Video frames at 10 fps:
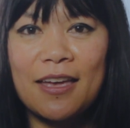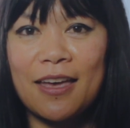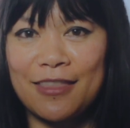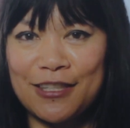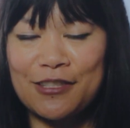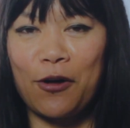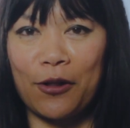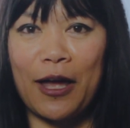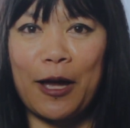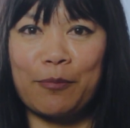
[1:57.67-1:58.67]
and this all
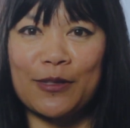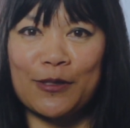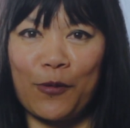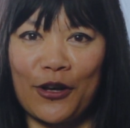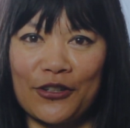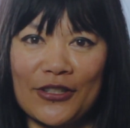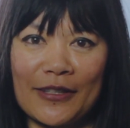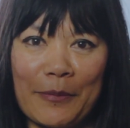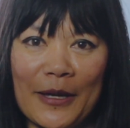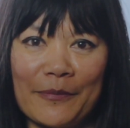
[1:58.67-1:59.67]
happens while you're
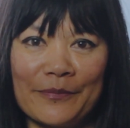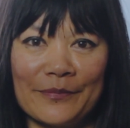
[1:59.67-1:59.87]
sleeping.